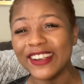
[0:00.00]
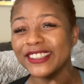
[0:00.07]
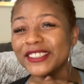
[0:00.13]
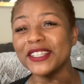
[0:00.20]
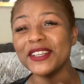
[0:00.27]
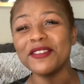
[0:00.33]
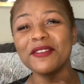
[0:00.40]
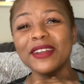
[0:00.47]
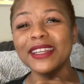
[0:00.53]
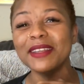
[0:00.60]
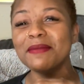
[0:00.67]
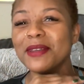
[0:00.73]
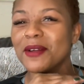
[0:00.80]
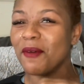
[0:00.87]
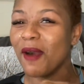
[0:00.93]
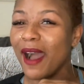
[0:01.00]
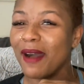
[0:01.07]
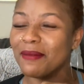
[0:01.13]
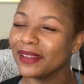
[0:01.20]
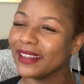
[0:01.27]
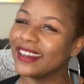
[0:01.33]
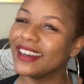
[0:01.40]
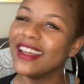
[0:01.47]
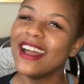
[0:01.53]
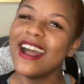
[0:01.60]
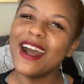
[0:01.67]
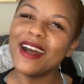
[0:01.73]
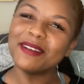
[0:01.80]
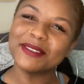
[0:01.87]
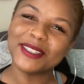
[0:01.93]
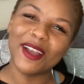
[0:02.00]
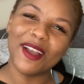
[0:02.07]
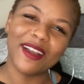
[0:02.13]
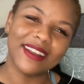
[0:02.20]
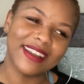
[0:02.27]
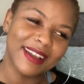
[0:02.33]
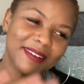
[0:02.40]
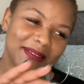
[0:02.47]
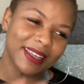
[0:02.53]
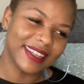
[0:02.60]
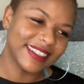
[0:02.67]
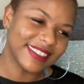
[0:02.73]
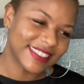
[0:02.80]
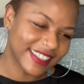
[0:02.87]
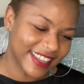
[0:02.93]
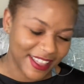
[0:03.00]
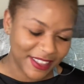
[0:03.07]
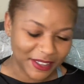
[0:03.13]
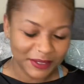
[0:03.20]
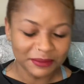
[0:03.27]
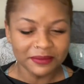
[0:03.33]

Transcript: she really be wobbling. I'm sorry. I'm getting it together.